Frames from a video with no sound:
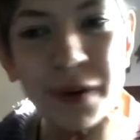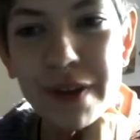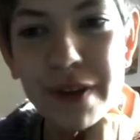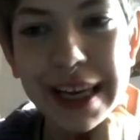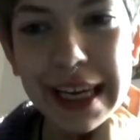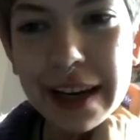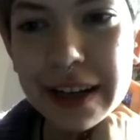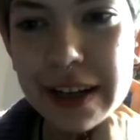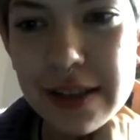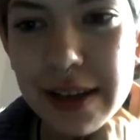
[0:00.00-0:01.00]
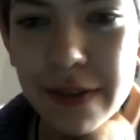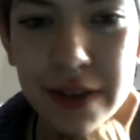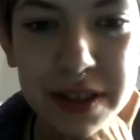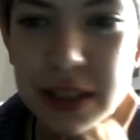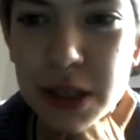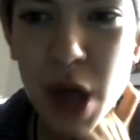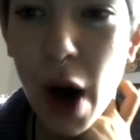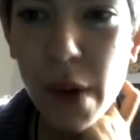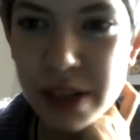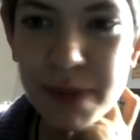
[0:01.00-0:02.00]
fucking years of just
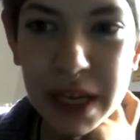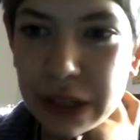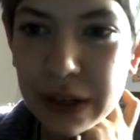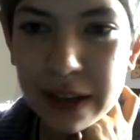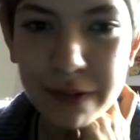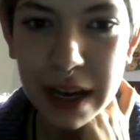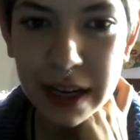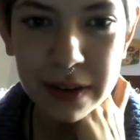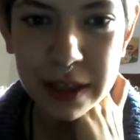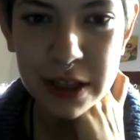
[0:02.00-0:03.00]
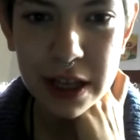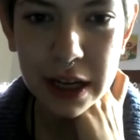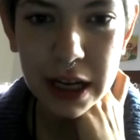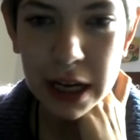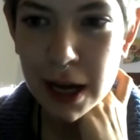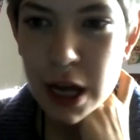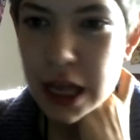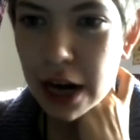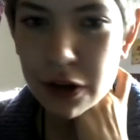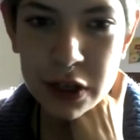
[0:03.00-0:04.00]
always bickering and fighting with each other that
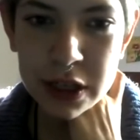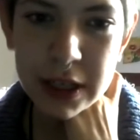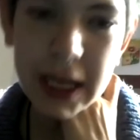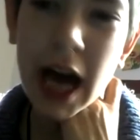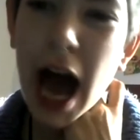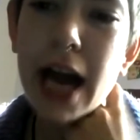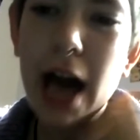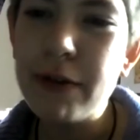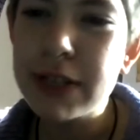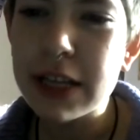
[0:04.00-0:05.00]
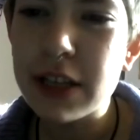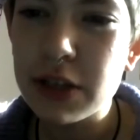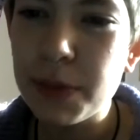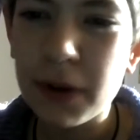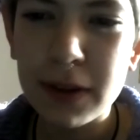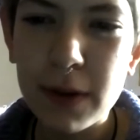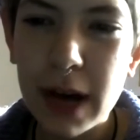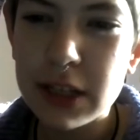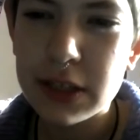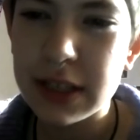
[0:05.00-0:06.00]
I was just like, I, I was at such a point where I
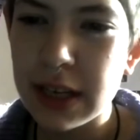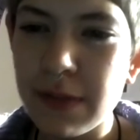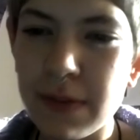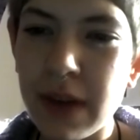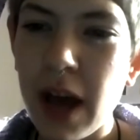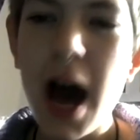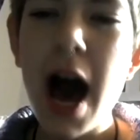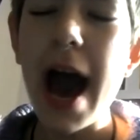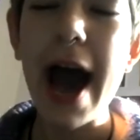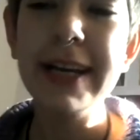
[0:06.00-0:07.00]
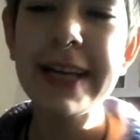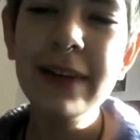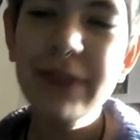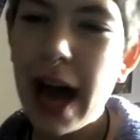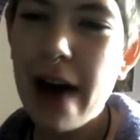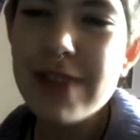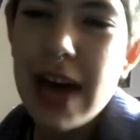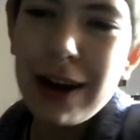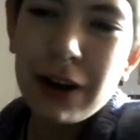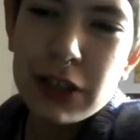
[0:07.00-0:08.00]
just didn't even, I didn't even have the
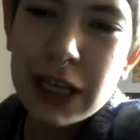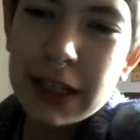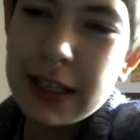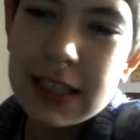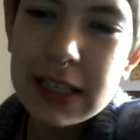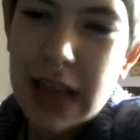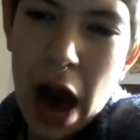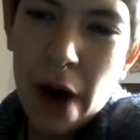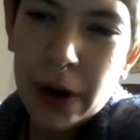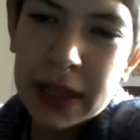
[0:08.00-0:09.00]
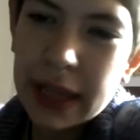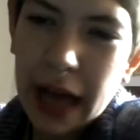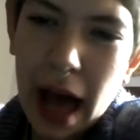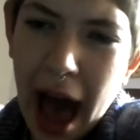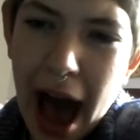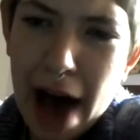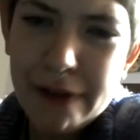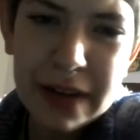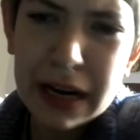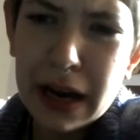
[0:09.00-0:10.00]
energy to sit down and like have
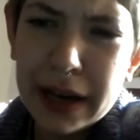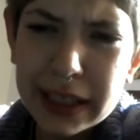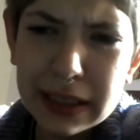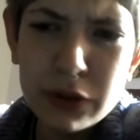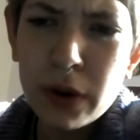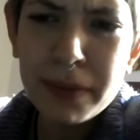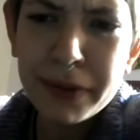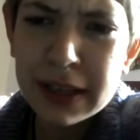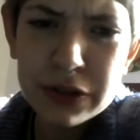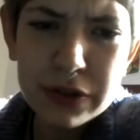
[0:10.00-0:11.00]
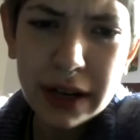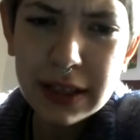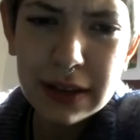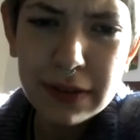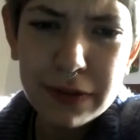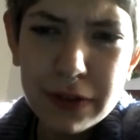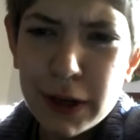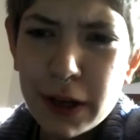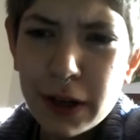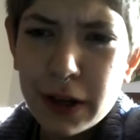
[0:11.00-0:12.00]
an, a normal constructive
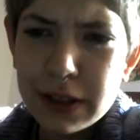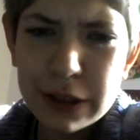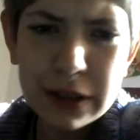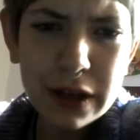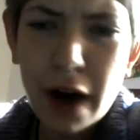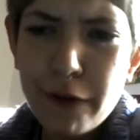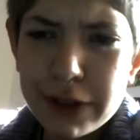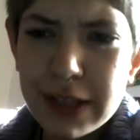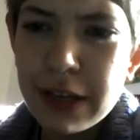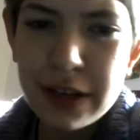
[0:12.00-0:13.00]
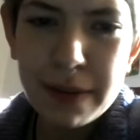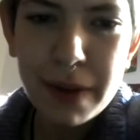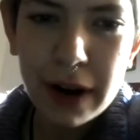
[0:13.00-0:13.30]
conversation about